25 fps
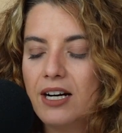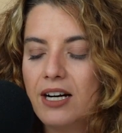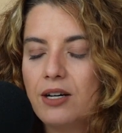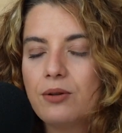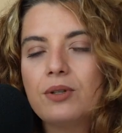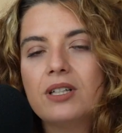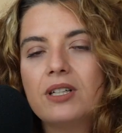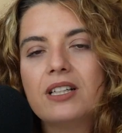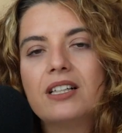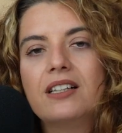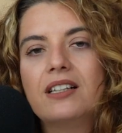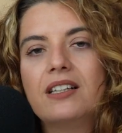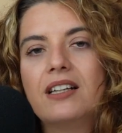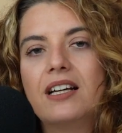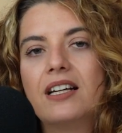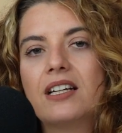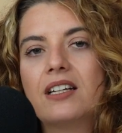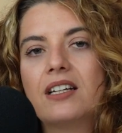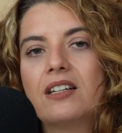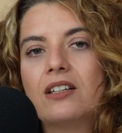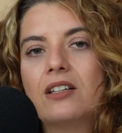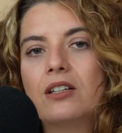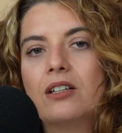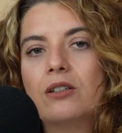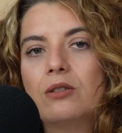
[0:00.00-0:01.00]
I really
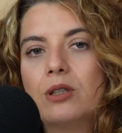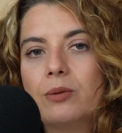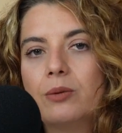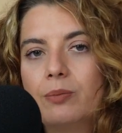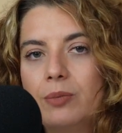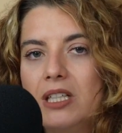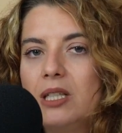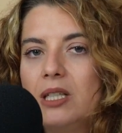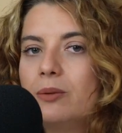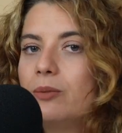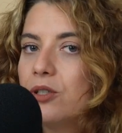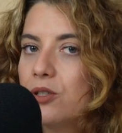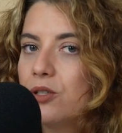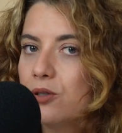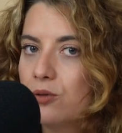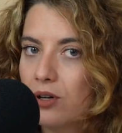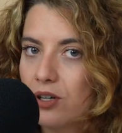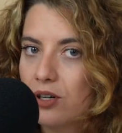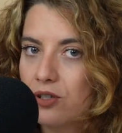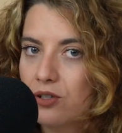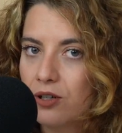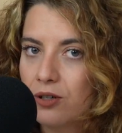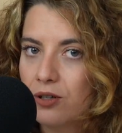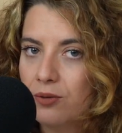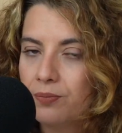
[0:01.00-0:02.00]
like repeatable
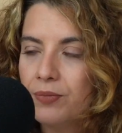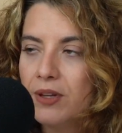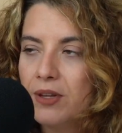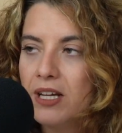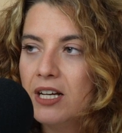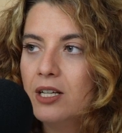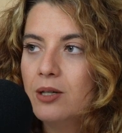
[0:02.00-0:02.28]
structure.